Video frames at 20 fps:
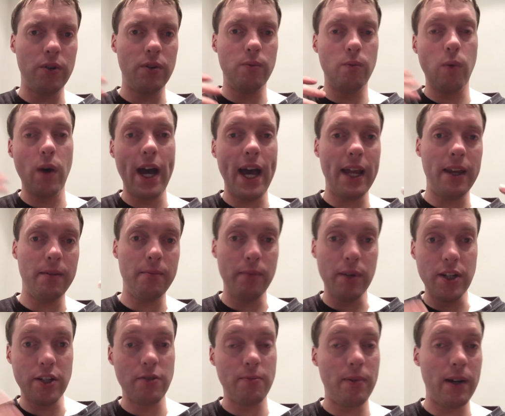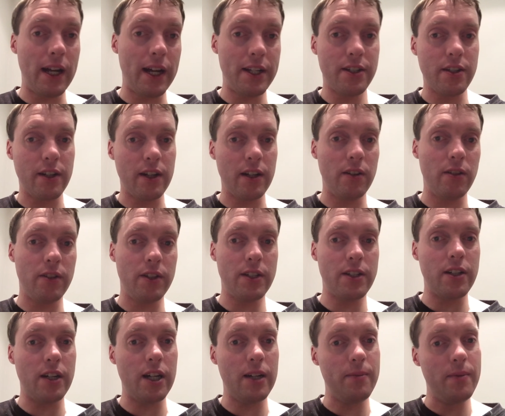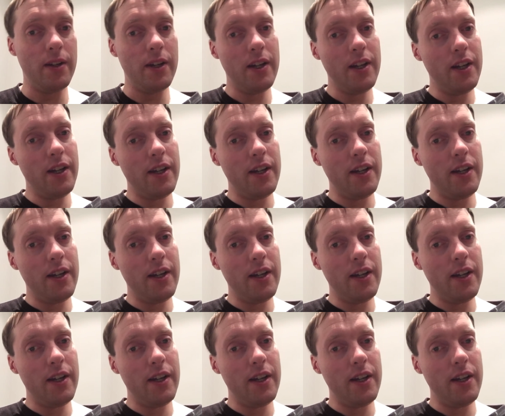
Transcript: and wet and miserable outside a lot of the time,